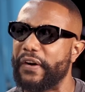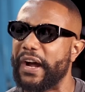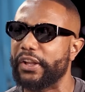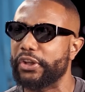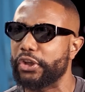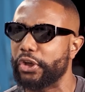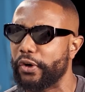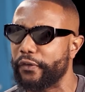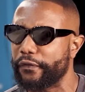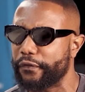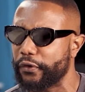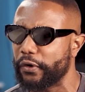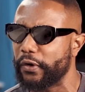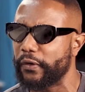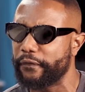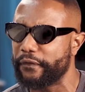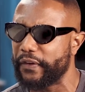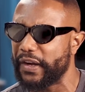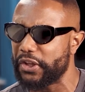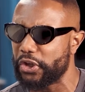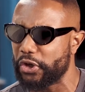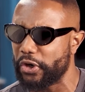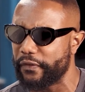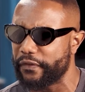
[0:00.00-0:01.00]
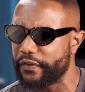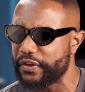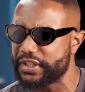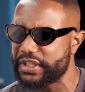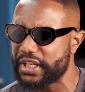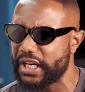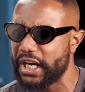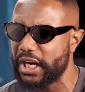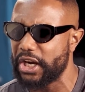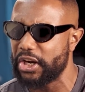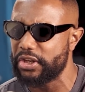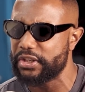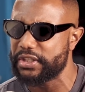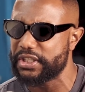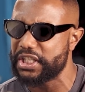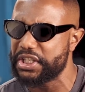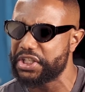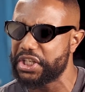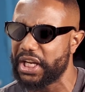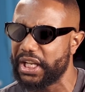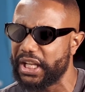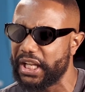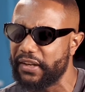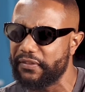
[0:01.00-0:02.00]
father of a, father of a child, DJ uh
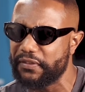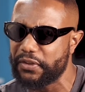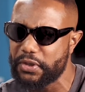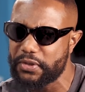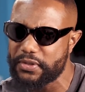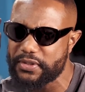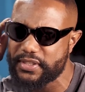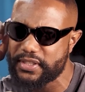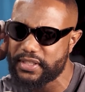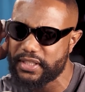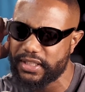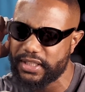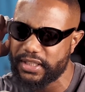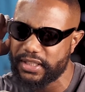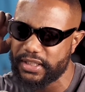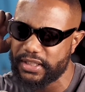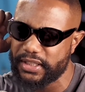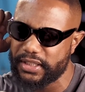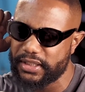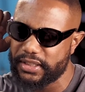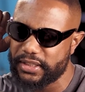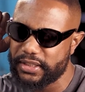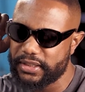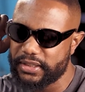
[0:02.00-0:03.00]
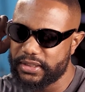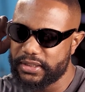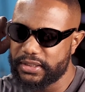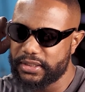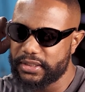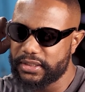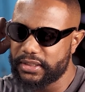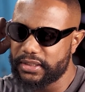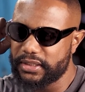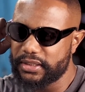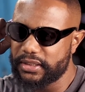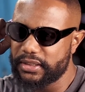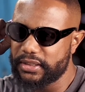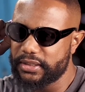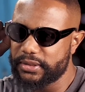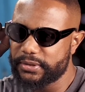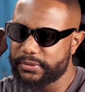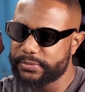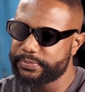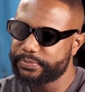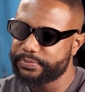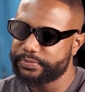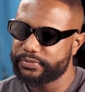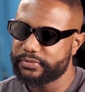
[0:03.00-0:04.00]
uh-huh. Levels? Yeah, I don't
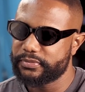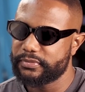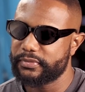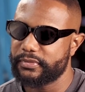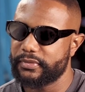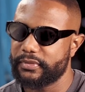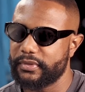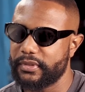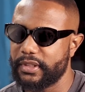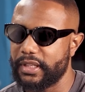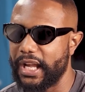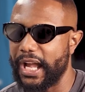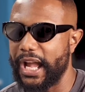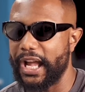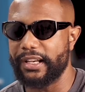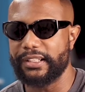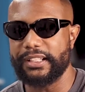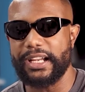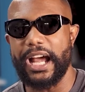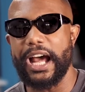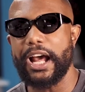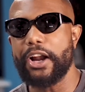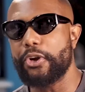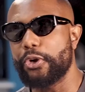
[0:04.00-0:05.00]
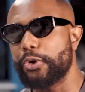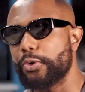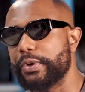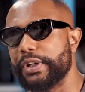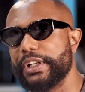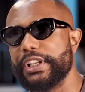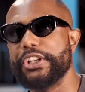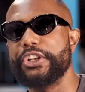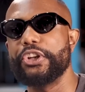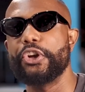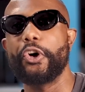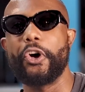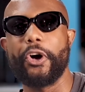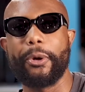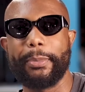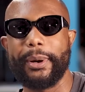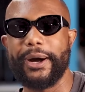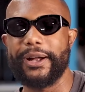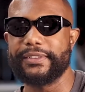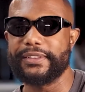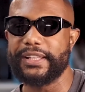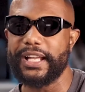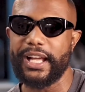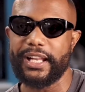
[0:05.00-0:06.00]
know about all that. I, I, don't really know
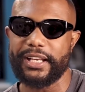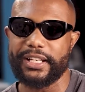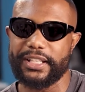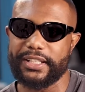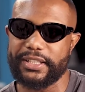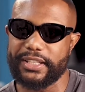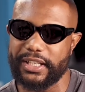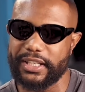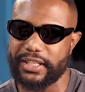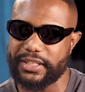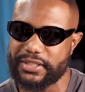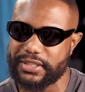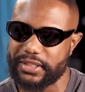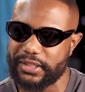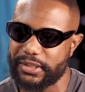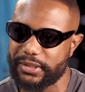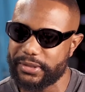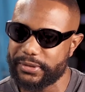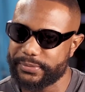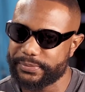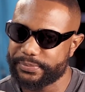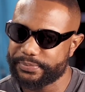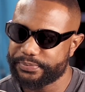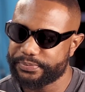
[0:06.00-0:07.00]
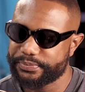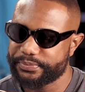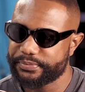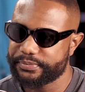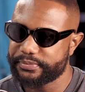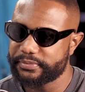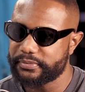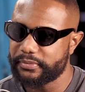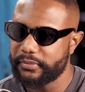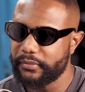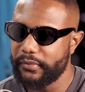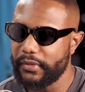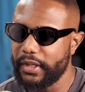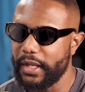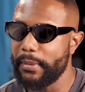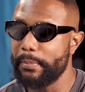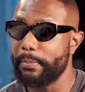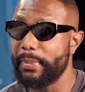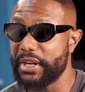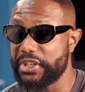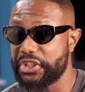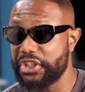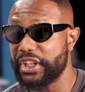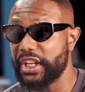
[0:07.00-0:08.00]
about that either. I don't know about all that. I
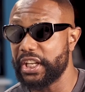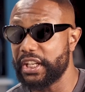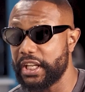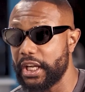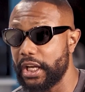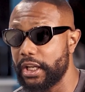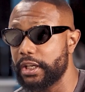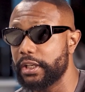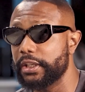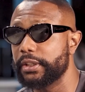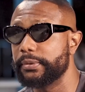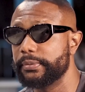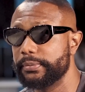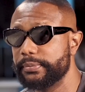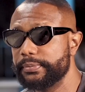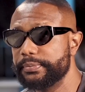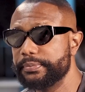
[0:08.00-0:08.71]
mean, but she can get it.